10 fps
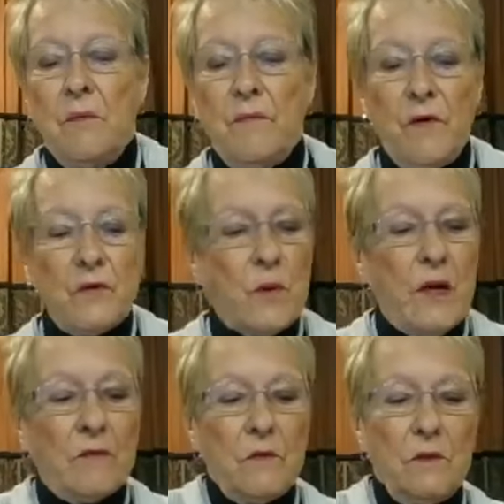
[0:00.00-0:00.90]
But first
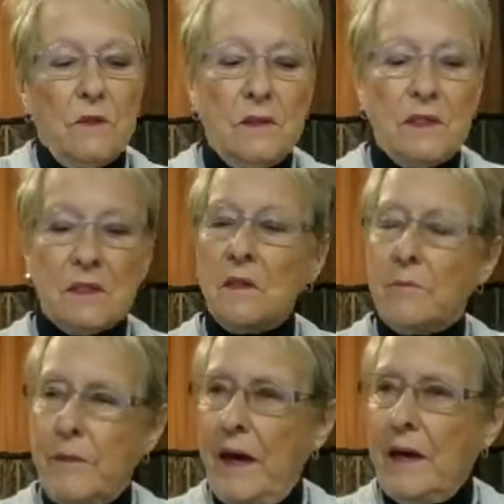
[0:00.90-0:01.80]
we have to look, let's
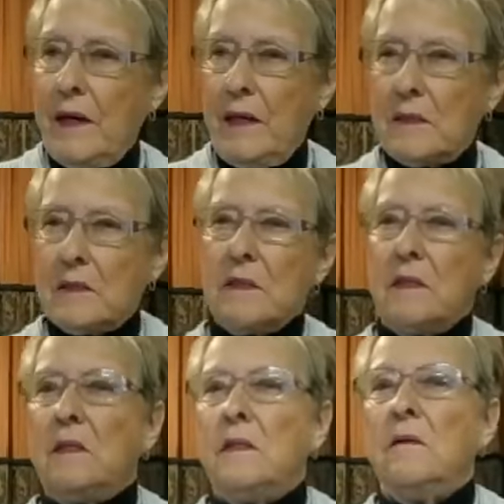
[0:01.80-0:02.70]
look back at
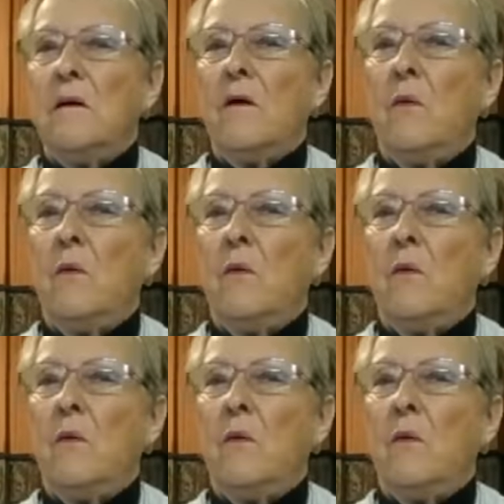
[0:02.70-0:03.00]
see